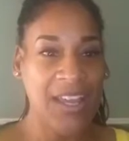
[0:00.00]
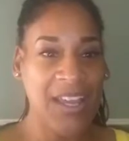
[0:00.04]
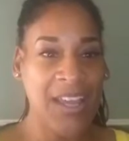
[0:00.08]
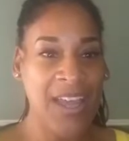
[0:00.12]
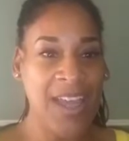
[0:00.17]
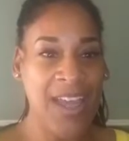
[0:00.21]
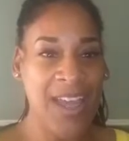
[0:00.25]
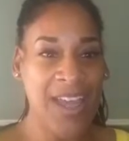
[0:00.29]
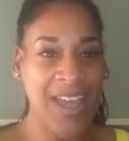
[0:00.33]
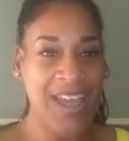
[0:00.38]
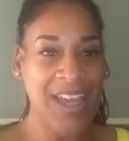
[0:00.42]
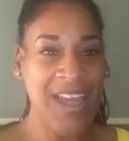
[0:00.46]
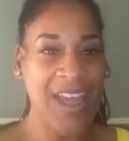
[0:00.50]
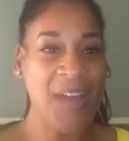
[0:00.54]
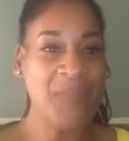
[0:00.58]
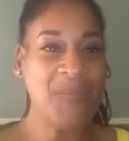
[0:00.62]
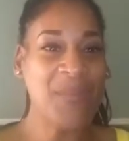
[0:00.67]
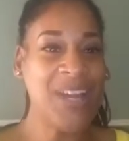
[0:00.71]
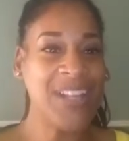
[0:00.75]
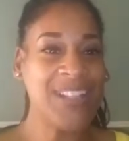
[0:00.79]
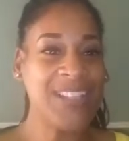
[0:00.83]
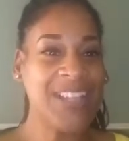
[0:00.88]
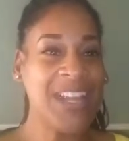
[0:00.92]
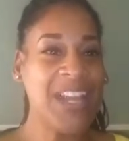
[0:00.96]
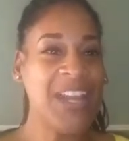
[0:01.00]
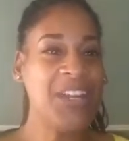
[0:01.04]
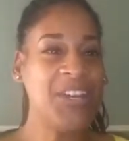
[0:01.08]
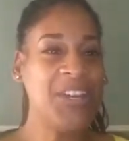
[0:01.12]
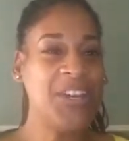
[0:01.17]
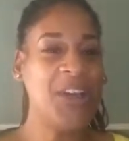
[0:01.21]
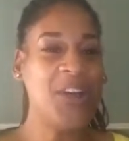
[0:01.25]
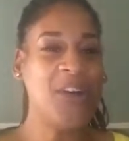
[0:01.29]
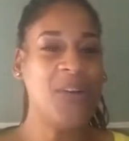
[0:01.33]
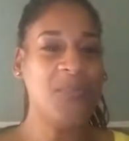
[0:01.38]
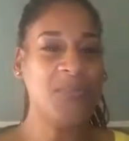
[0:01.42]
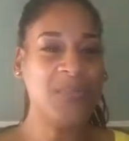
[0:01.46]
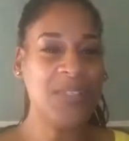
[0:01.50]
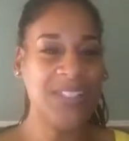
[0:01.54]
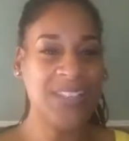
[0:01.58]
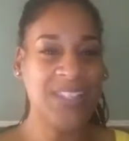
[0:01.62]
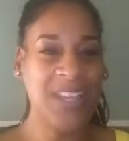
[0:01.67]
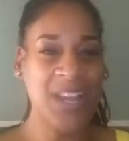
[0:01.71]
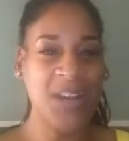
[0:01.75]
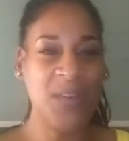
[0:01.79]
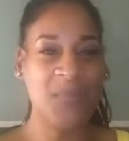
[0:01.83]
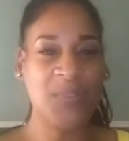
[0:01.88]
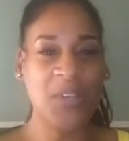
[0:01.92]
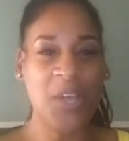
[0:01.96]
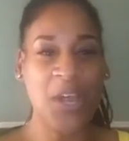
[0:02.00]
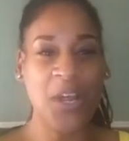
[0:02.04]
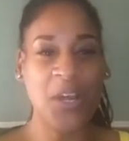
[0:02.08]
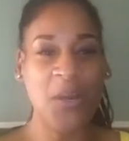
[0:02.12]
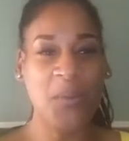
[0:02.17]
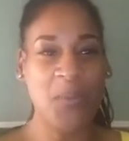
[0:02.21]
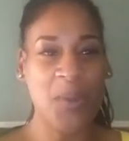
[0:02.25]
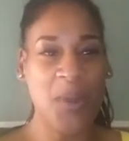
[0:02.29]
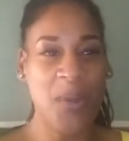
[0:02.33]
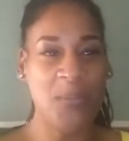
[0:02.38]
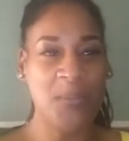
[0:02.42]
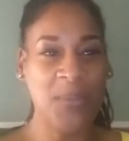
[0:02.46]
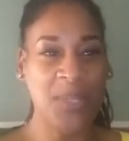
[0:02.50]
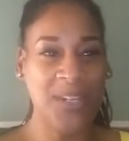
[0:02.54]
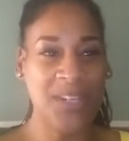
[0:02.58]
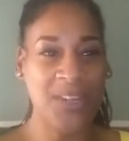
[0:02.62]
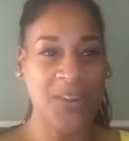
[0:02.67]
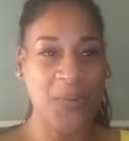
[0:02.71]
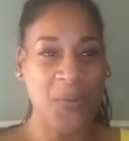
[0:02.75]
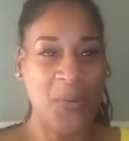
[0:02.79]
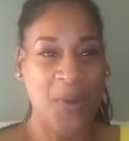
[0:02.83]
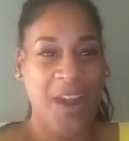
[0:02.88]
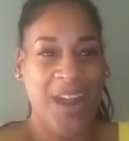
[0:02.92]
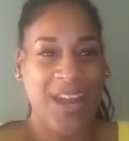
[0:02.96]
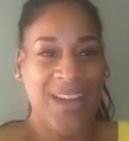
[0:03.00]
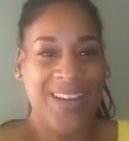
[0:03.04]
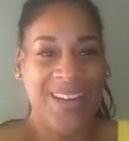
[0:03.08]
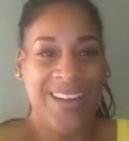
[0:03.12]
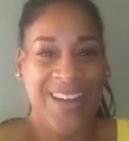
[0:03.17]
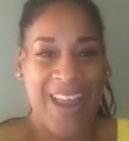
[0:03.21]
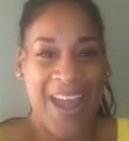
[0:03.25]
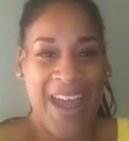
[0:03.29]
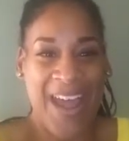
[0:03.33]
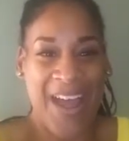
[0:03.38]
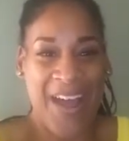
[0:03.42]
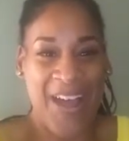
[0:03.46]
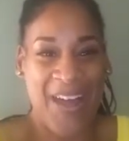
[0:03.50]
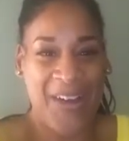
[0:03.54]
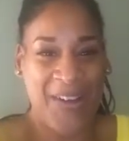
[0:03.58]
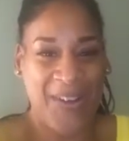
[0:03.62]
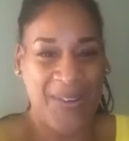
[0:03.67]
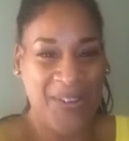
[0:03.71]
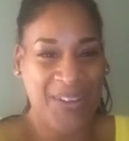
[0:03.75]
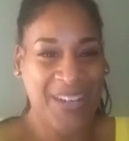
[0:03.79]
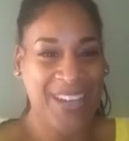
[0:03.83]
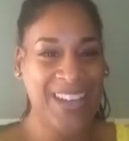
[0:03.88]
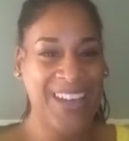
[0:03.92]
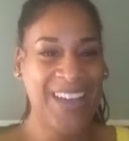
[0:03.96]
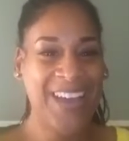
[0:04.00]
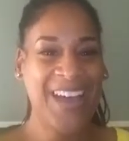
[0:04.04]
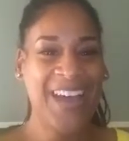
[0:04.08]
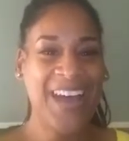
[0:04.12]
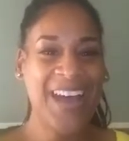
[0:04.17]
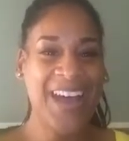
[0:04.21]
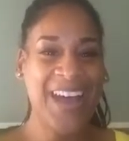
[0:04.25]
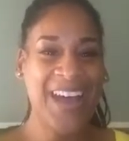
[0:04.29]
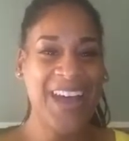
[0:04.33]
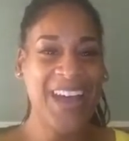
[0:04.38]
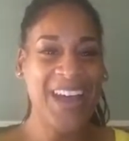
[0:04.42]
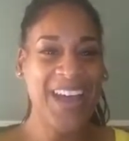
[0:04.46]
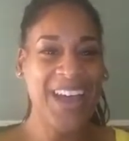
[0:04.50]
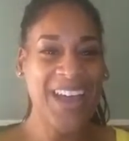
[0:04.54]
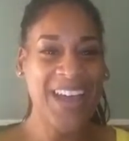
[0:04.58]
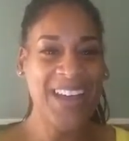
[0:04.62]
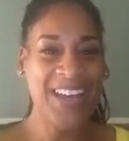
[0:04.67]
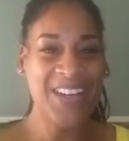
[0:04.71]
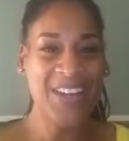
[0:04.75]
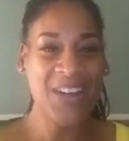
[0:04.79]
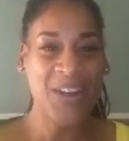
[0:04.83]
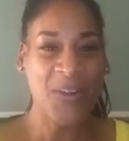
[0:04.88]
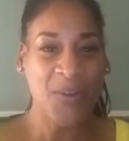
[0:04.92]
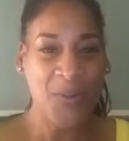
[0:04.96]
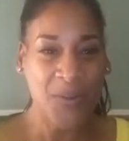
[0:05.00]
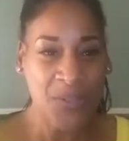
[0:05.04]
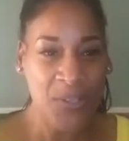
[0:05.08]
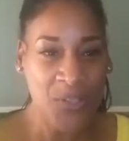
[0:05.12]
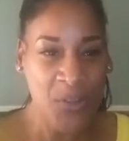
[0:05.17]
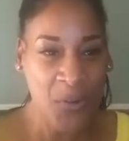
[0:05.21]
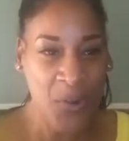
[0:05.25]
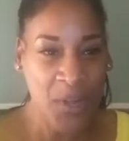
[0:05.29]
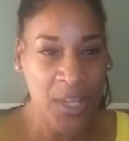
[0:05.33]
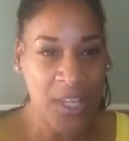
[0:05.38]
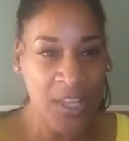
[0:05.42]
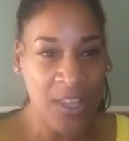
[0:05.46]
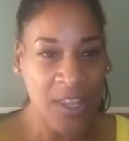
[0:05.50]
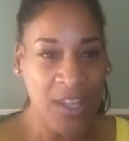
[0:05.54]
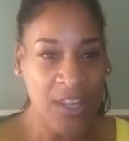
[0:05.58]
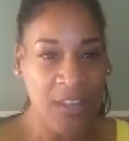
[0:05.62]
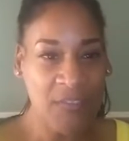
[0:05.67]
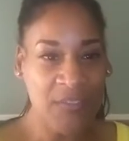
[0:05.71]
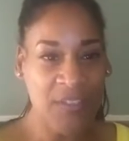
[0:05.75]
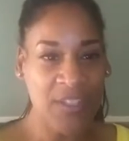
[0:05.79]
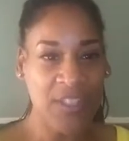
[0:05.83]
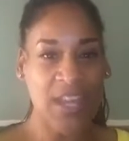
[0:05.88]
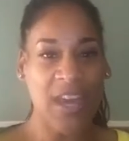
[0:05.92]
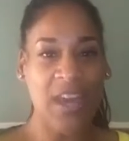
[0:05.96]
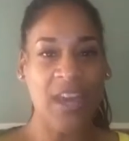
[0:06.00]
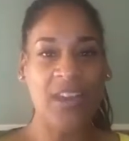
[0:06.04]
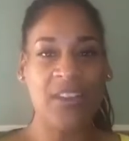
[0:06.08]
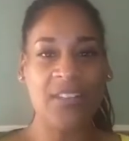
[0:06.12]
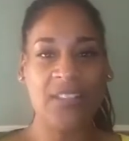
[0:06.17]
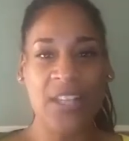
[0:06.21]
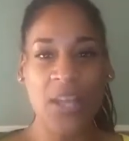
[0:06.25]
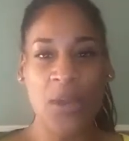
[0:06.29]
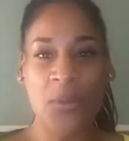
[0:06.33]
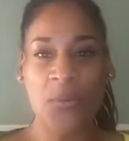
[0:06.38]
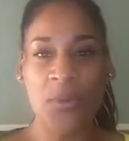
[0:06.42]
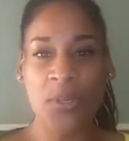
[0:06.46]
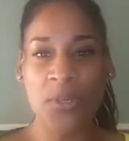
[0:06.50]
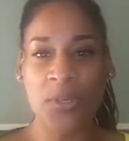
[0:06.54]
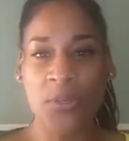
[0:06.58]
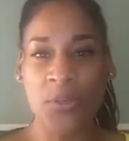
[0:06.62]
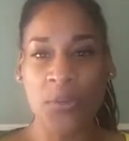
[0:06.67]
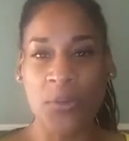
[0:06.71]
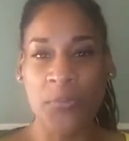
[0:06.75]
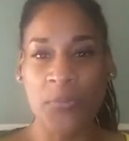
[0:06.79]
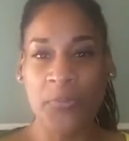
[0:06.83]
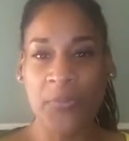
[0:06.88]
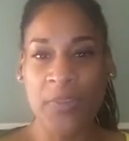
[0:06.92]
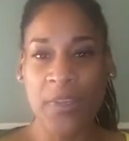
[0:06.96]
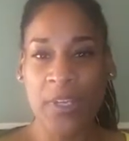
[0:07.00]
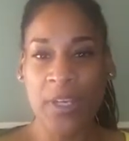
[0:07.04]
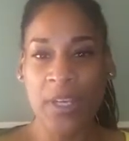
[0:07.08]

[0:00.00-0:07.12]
I'm not saying no, I'm just saying I'm talking about media right now. Hey Noya Love Styles, how are you?